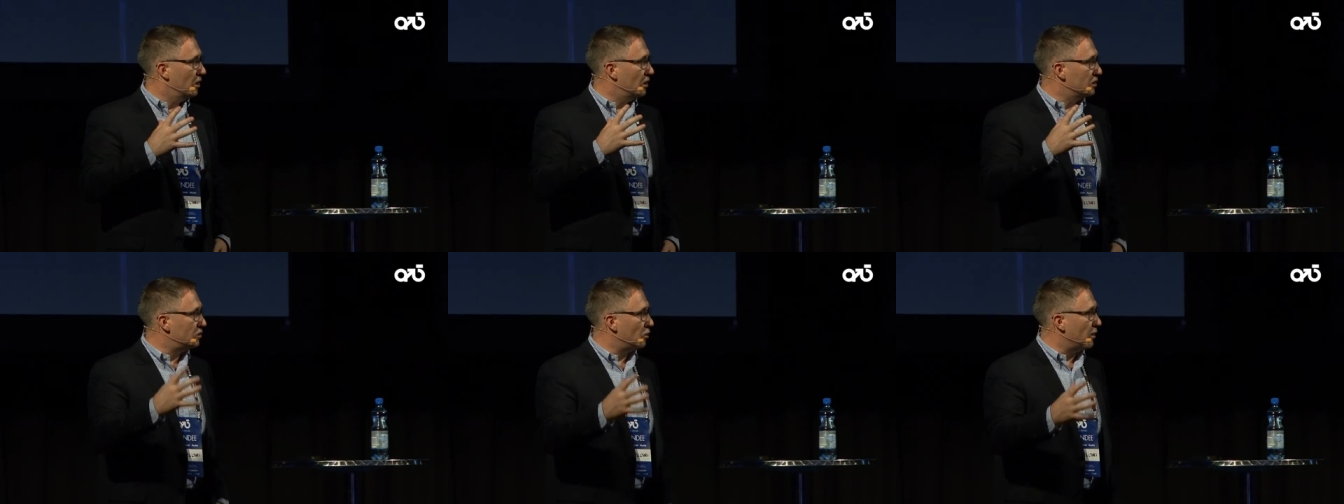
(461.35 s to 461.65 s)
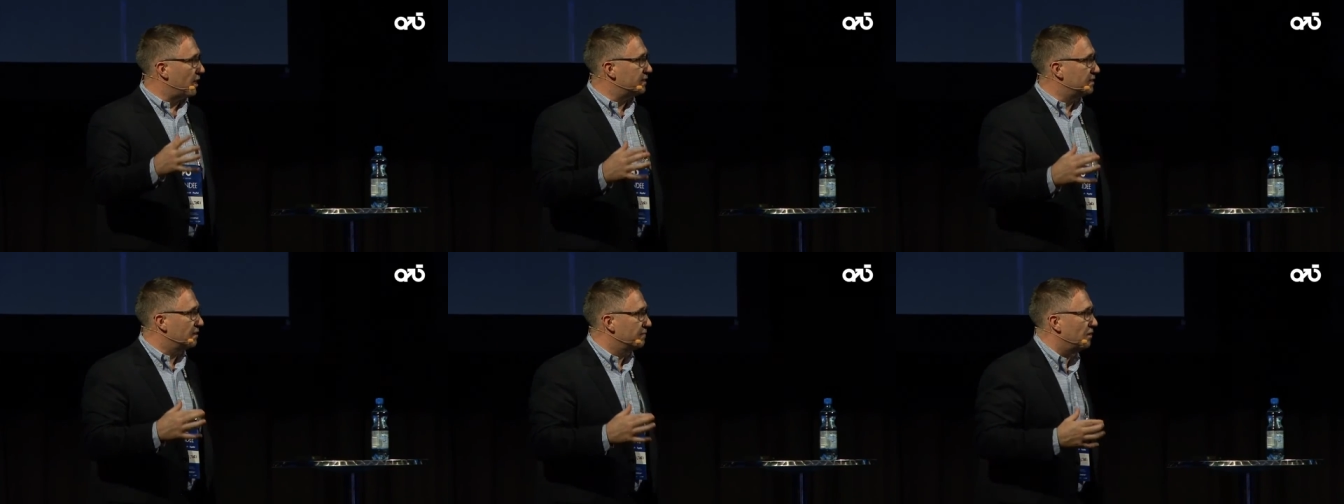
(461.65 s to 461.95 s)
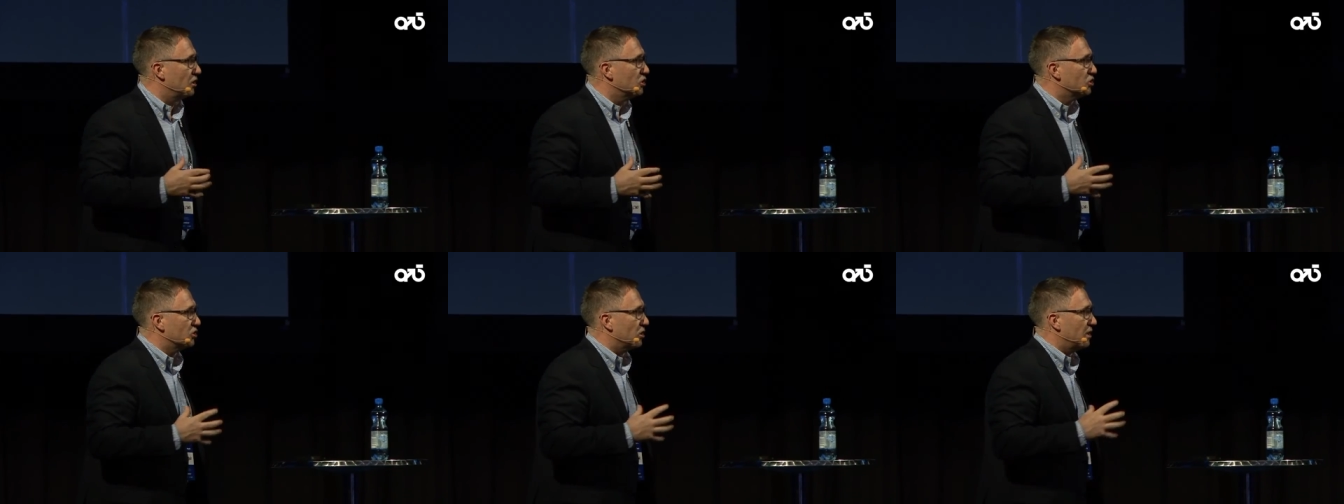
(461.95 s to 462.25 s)
so that
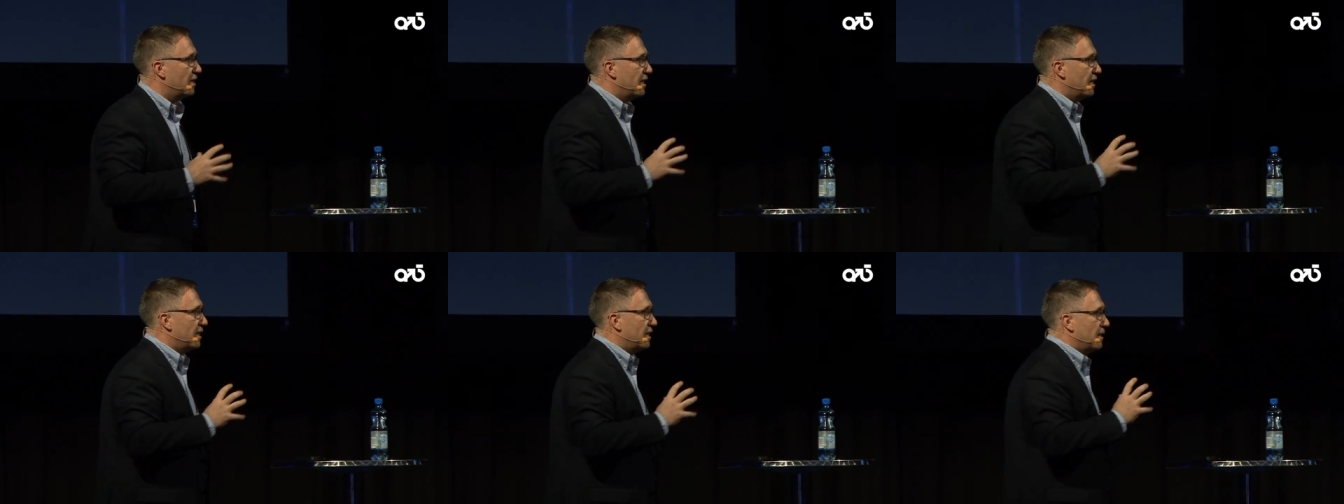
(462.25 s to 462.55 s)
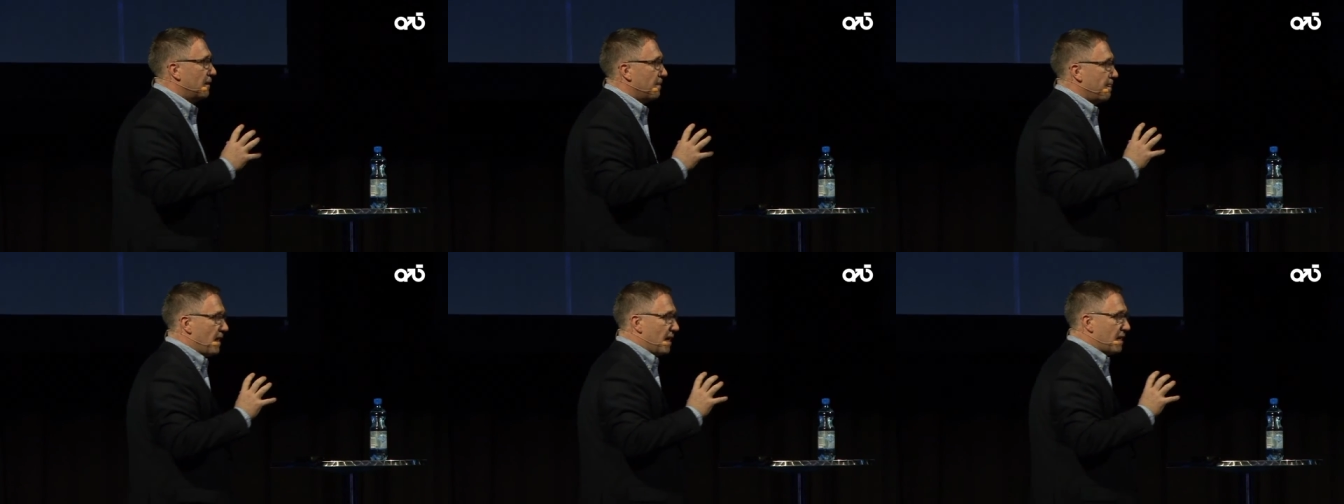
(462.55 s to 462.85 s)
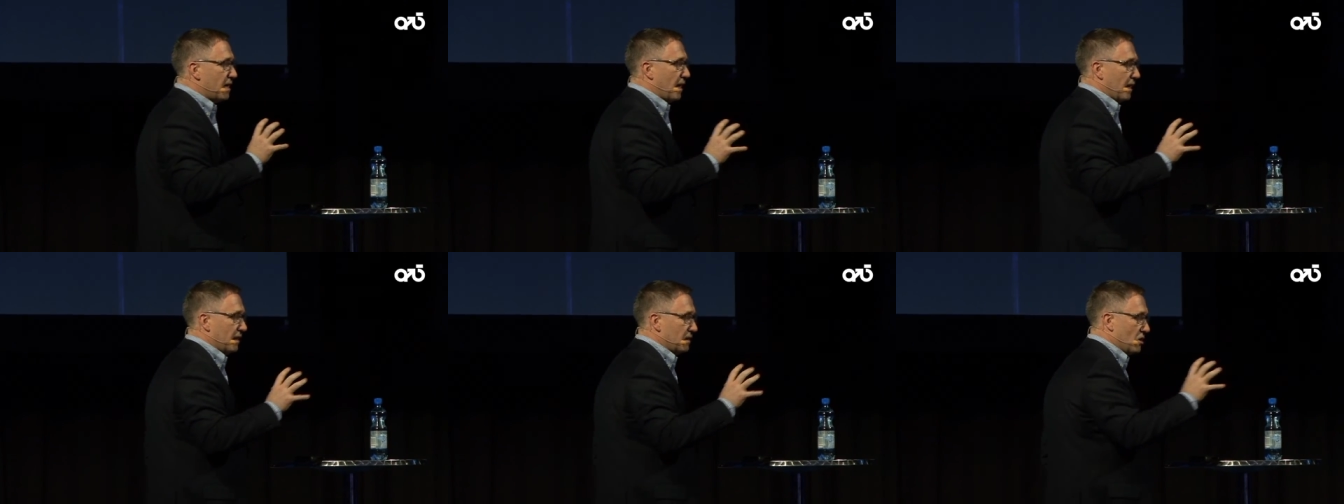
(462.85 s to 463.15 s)
eventually they
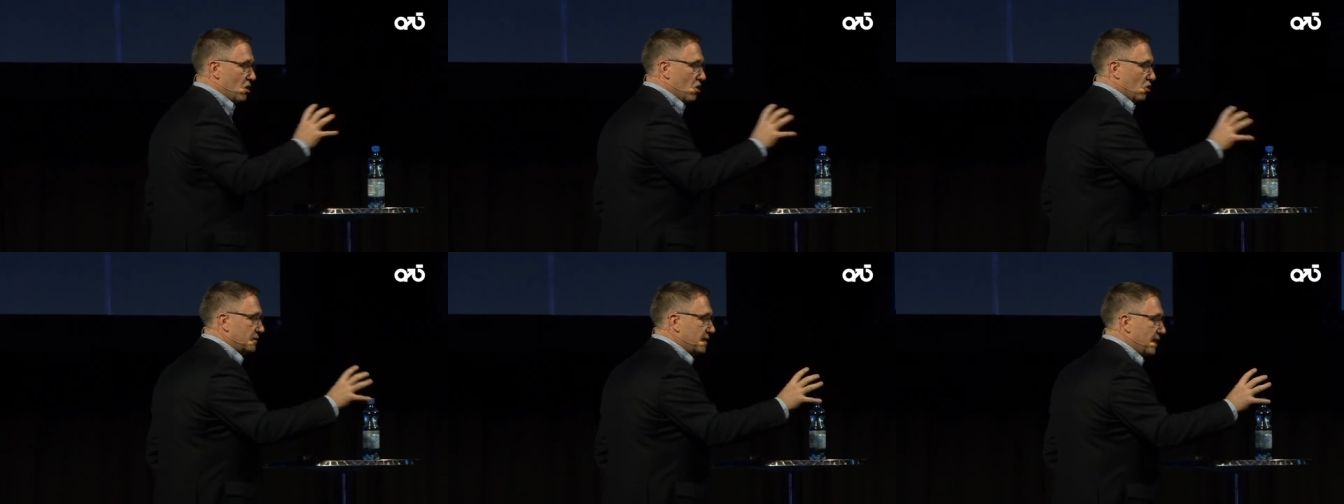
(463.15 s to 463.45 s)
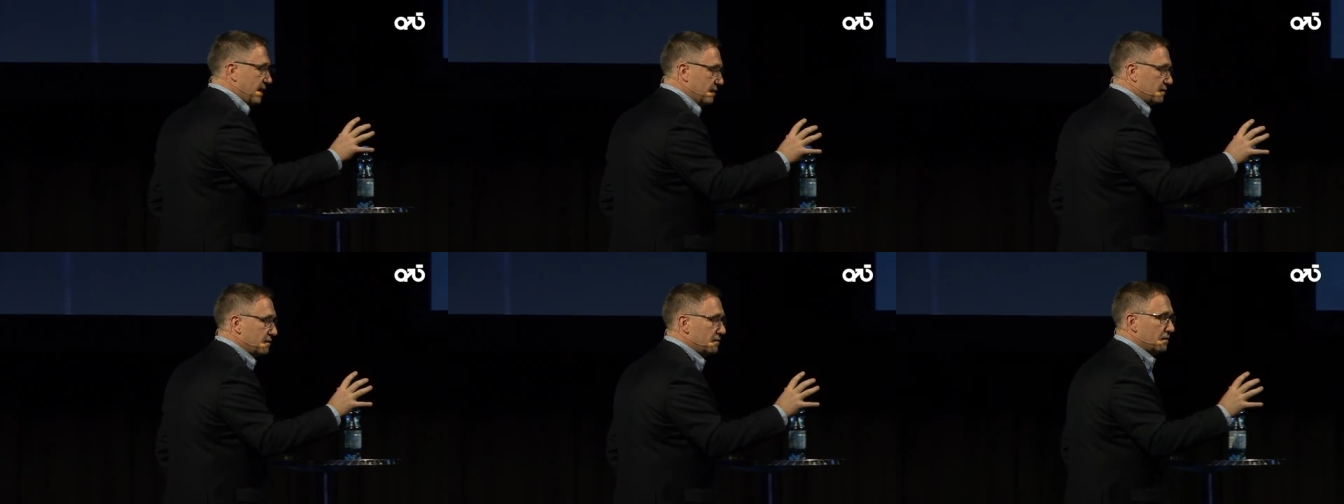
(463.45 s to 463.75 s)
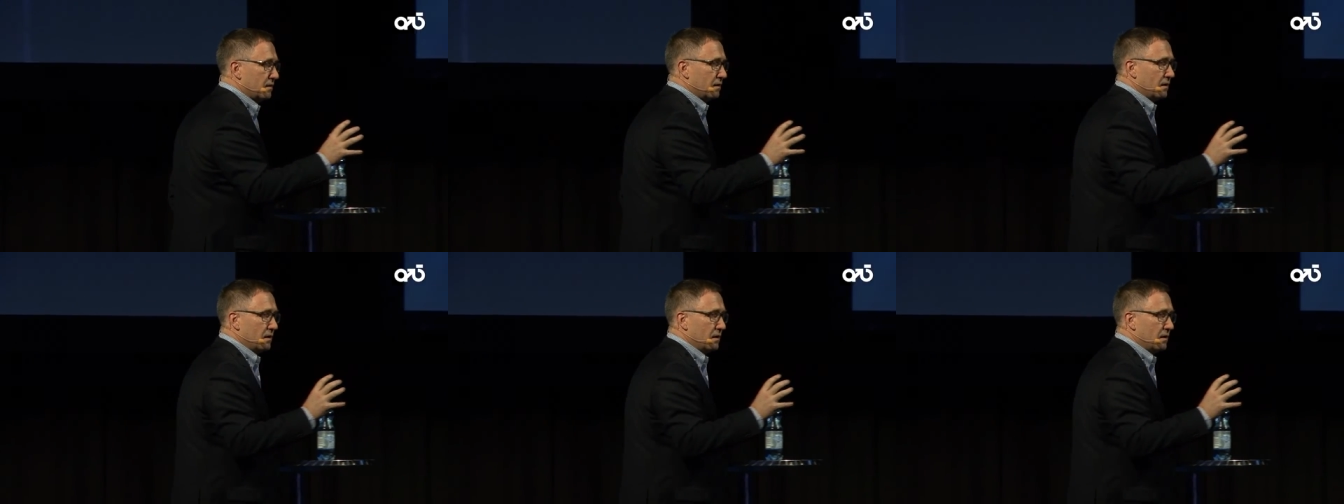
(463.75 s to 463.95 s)
can connect